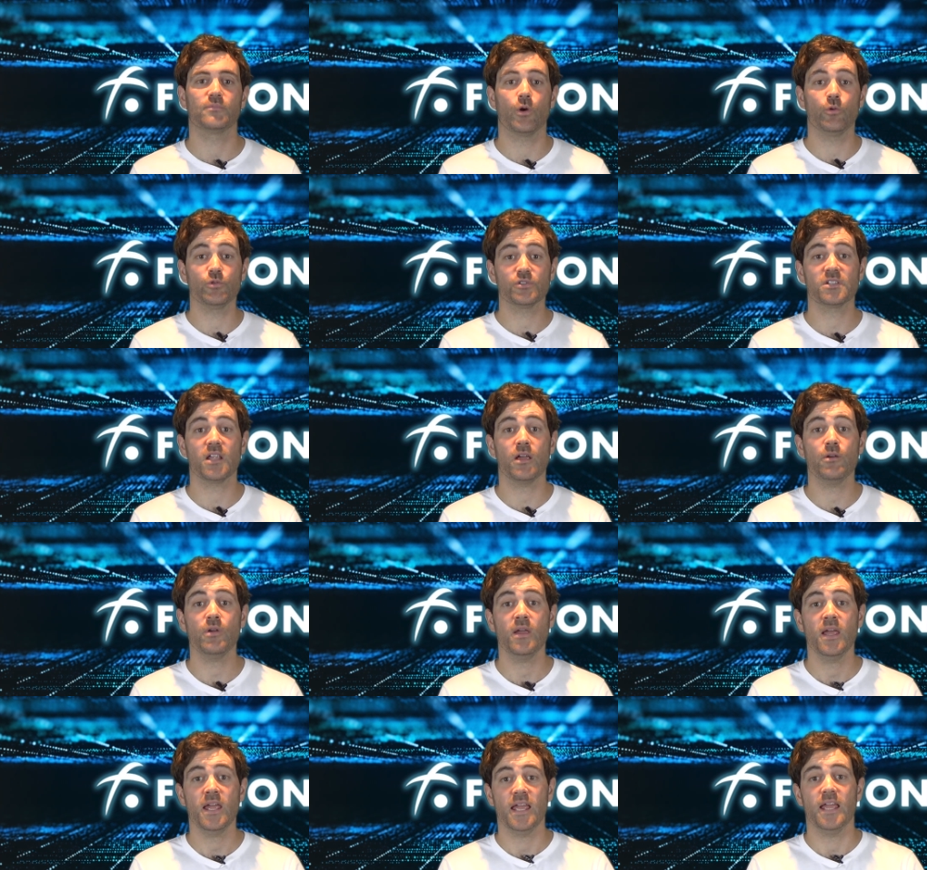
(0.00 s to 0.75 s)

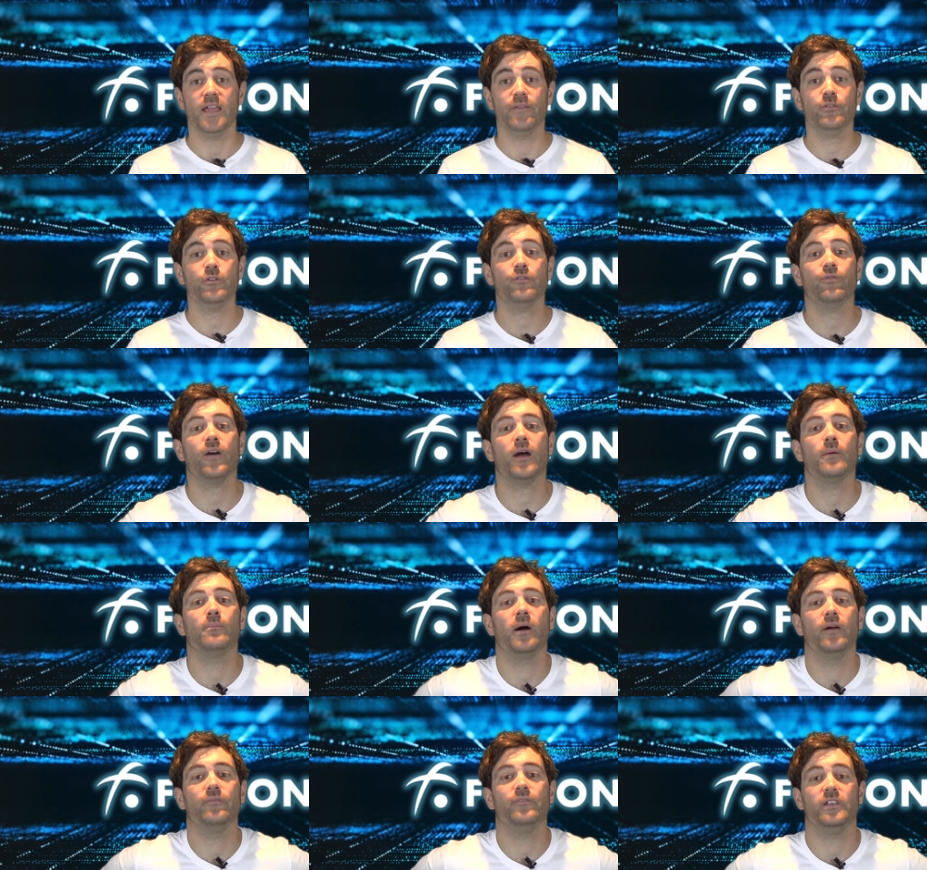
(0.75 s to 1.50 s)
Also, if you
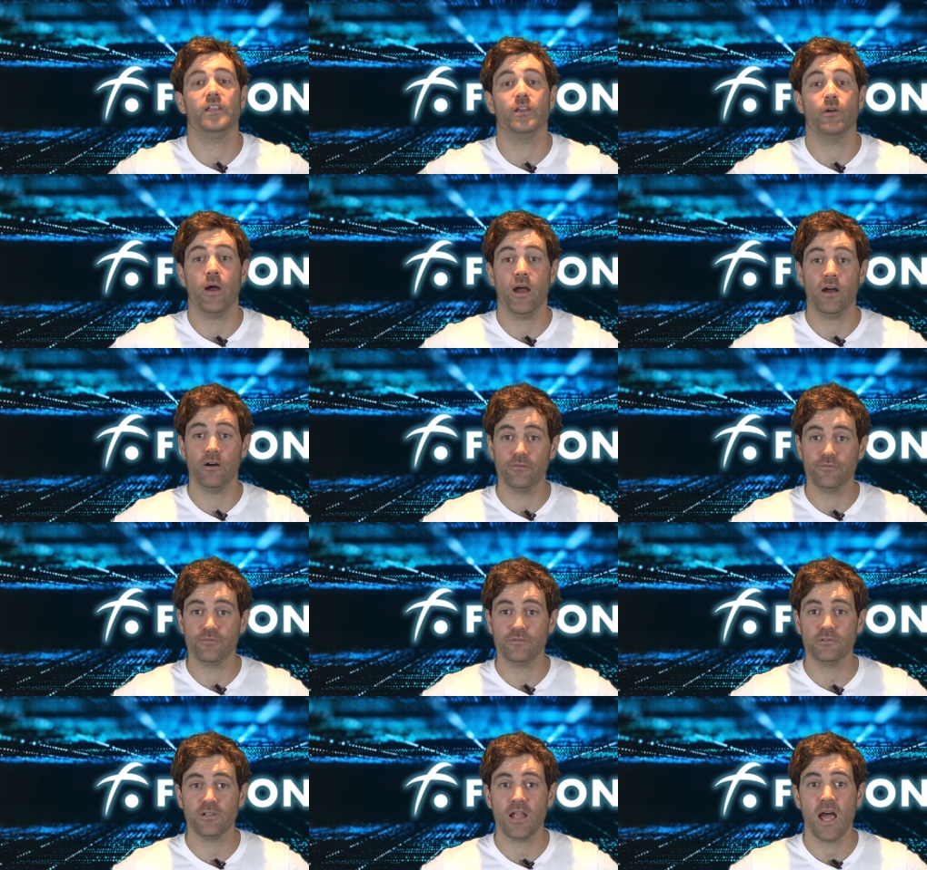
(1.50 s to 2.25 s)
found my video
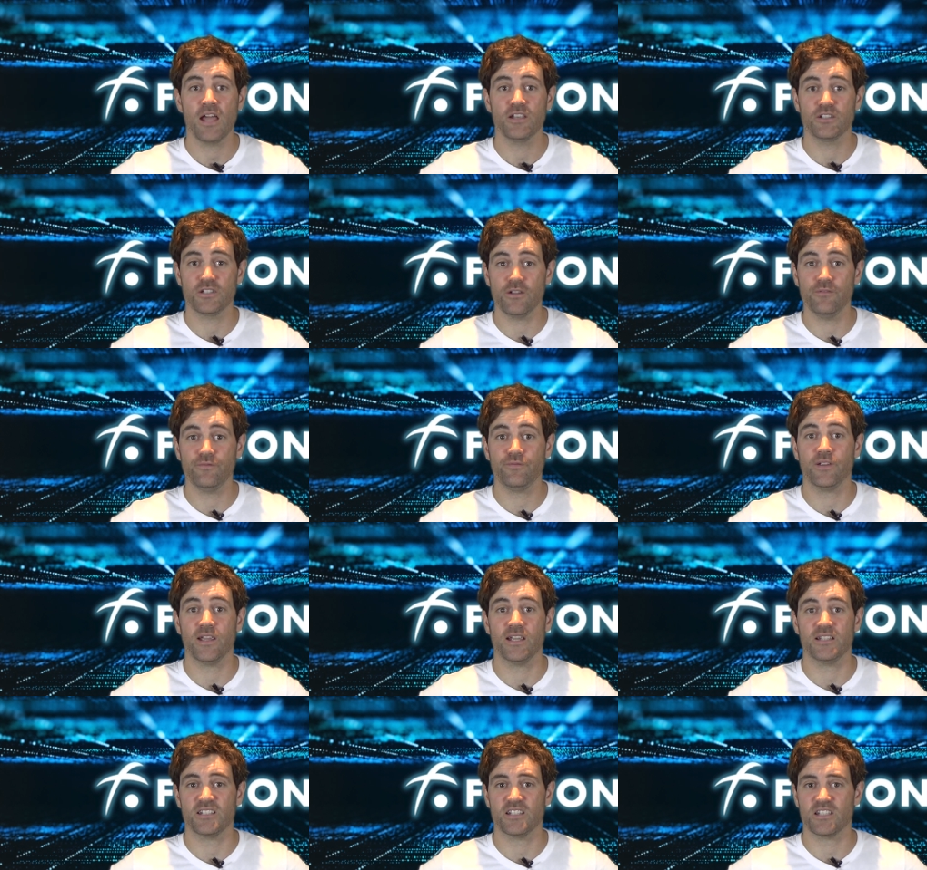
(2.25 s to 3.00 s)
helpful, don't
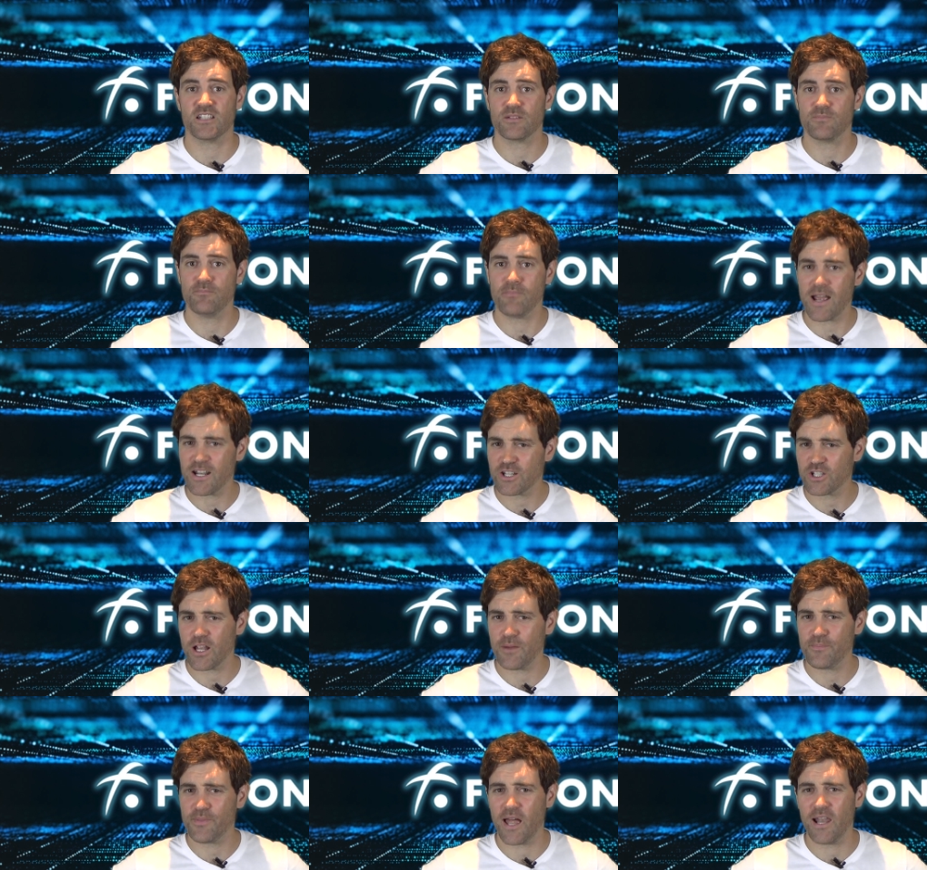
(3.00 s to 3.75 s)
forget to
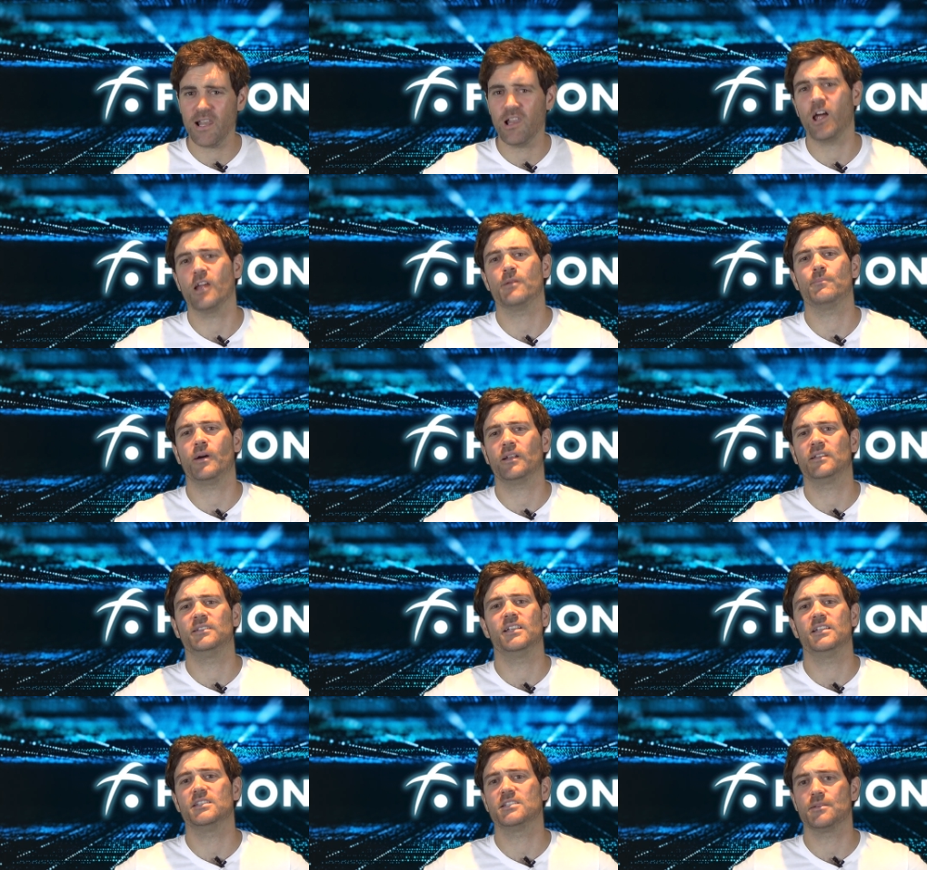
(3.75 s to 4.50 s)
smash up that like
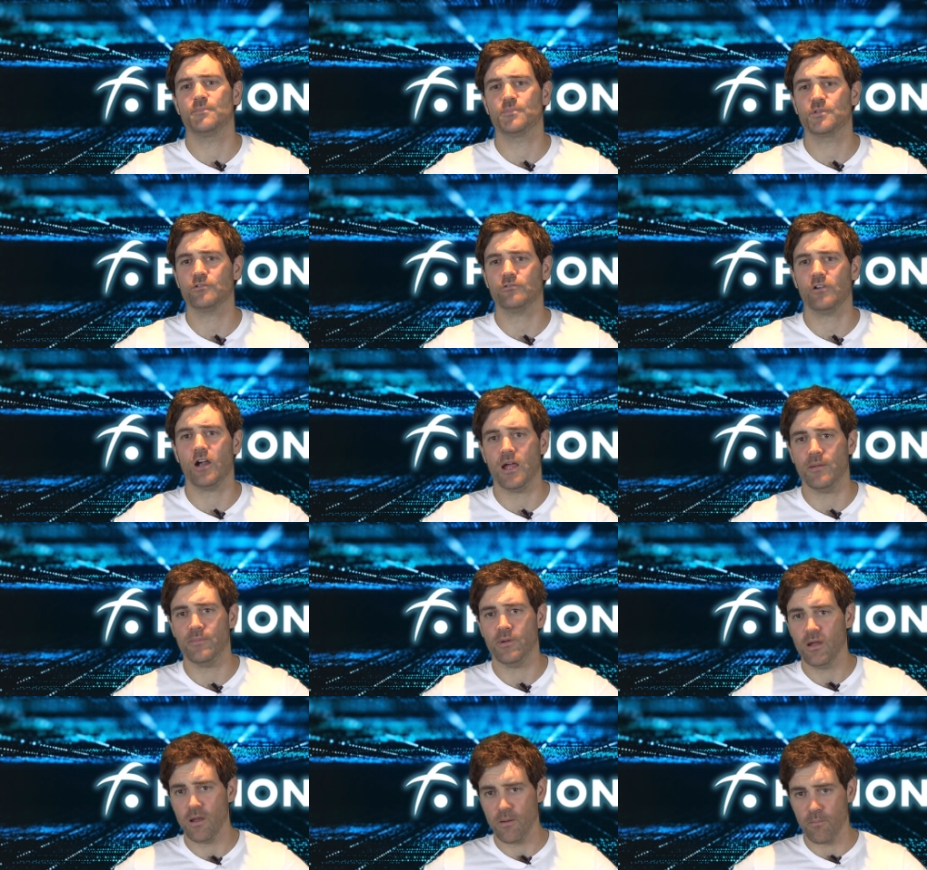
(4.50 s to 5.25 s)
button and
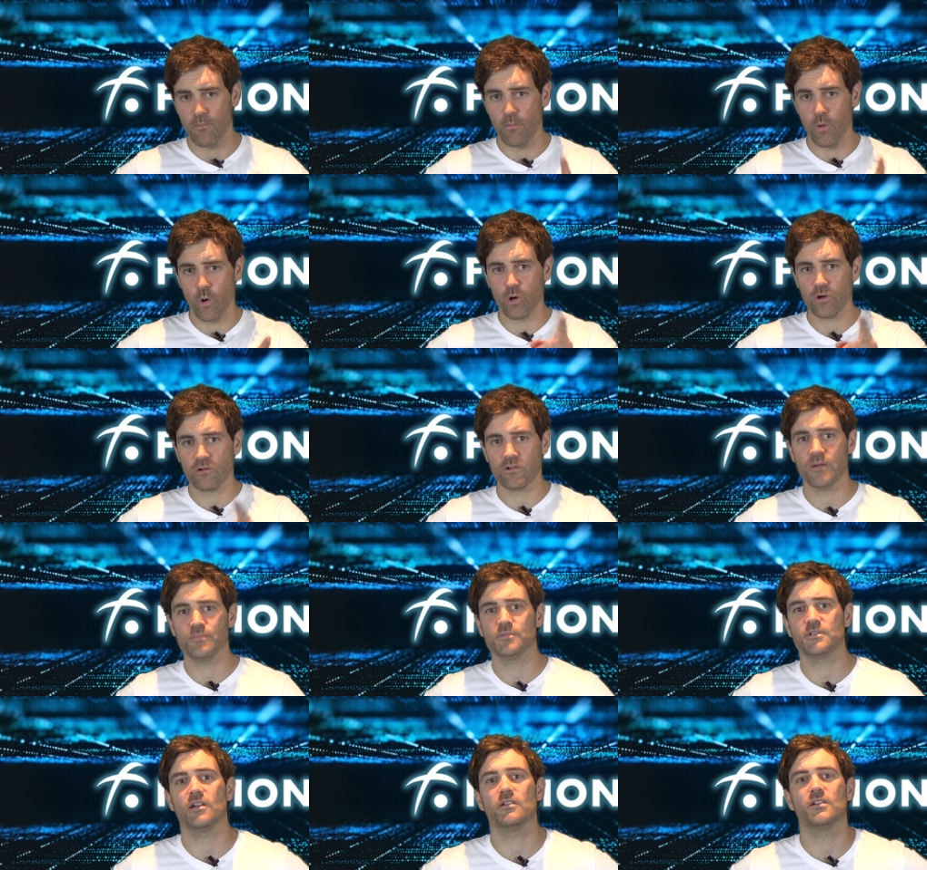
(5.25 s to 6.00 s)
subscribe. More
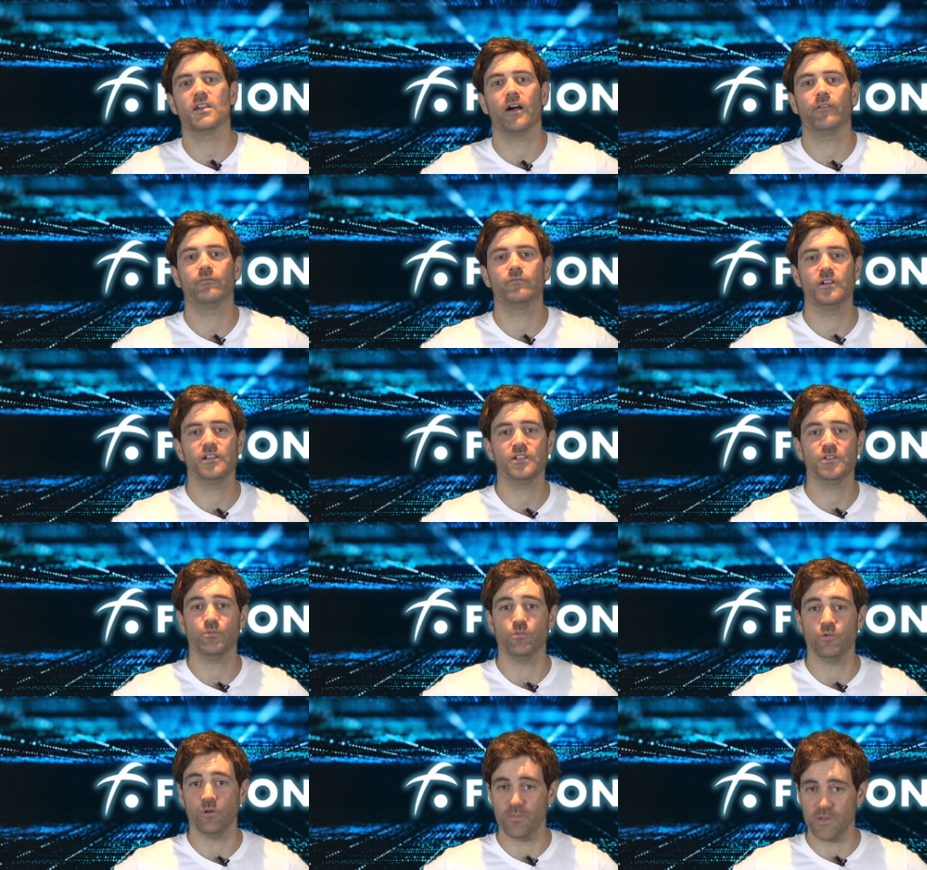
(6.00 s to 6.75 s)
crypto
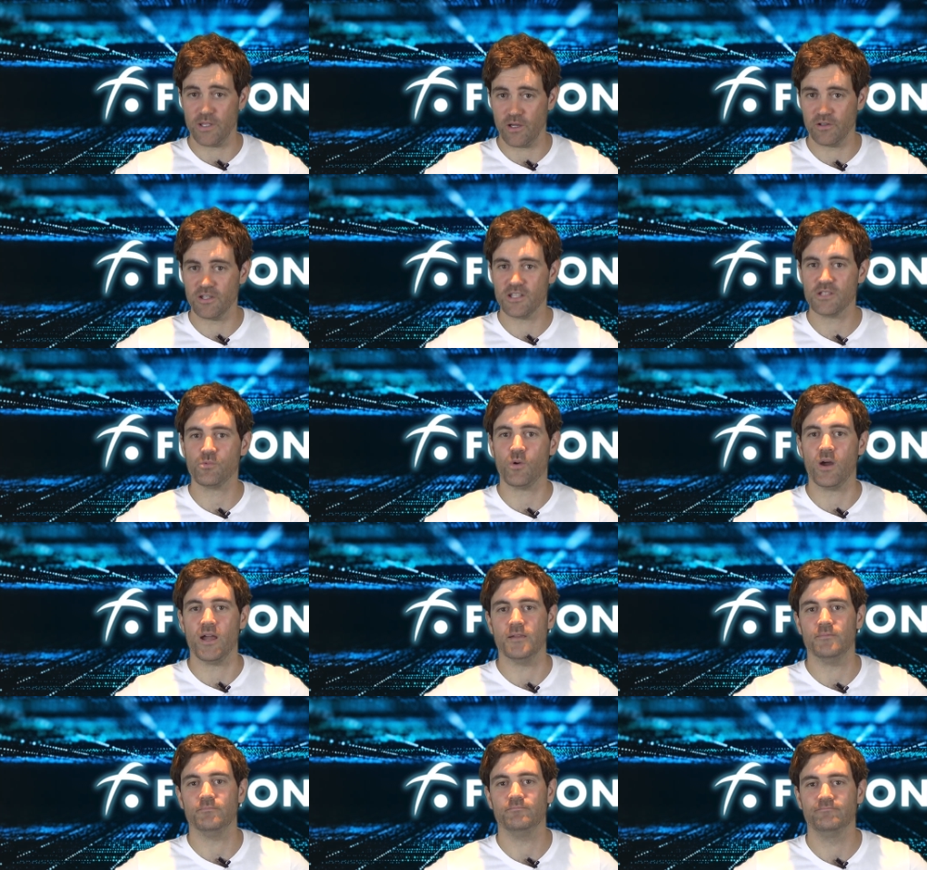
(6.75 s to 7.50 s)
coverage will be on its
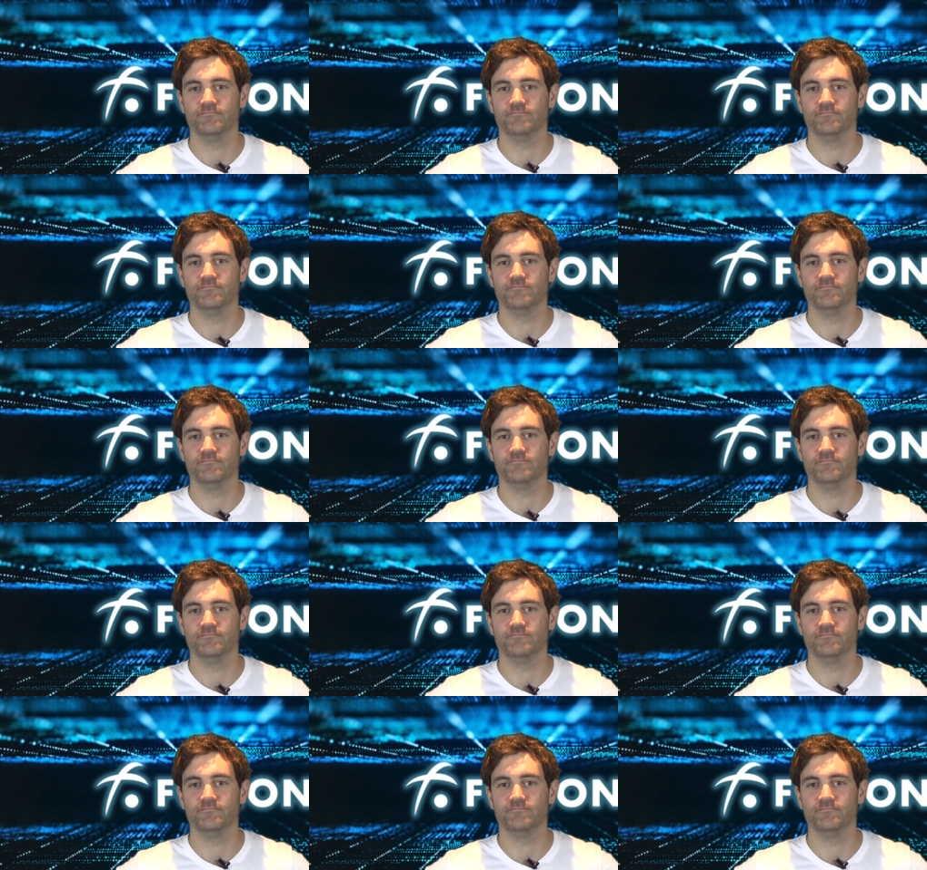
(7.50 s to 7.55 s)
way.